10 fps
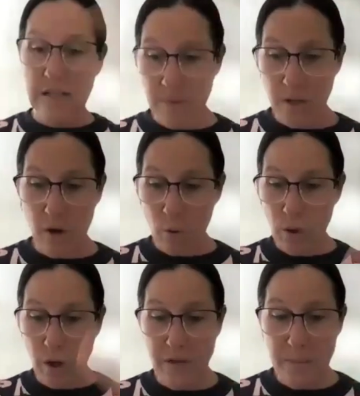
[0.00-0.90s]
else I'm going to go
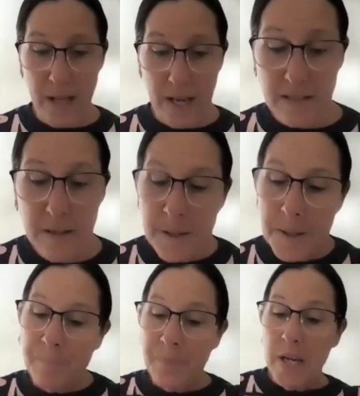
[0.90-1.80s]
all over the place.
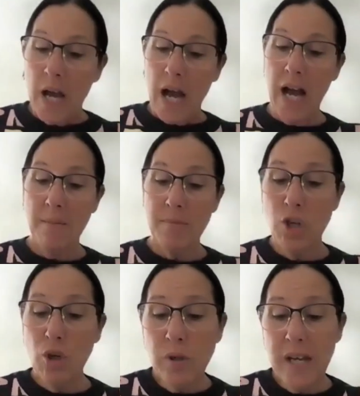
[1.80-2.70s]
You will